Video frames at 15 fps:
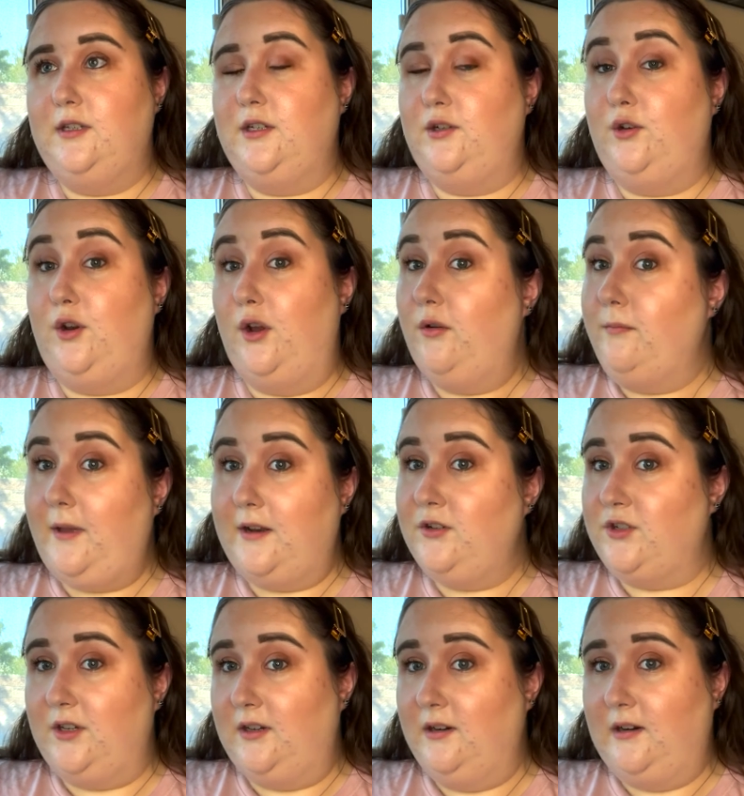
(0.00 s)
had no
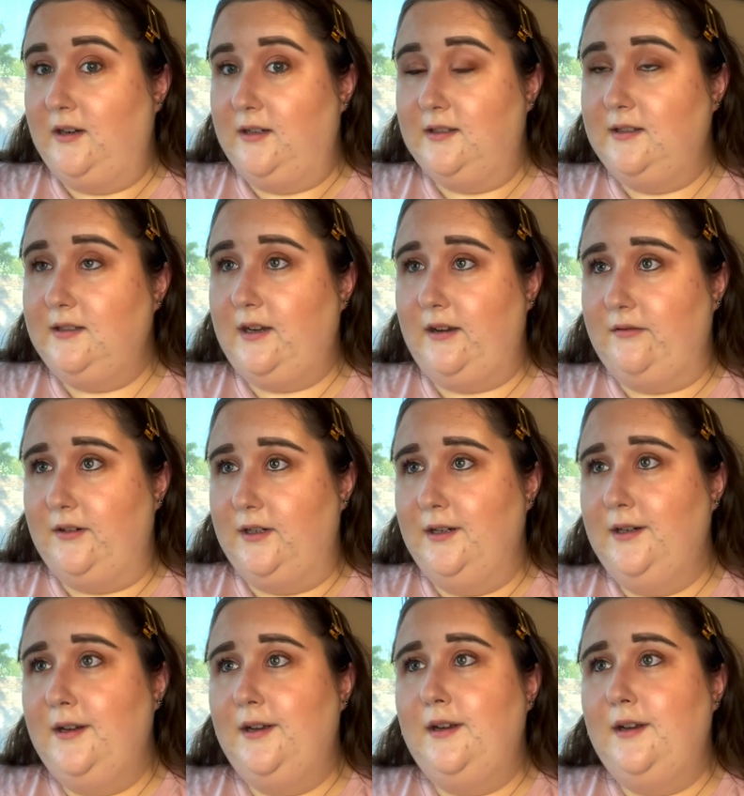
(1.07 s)
mention on its cover.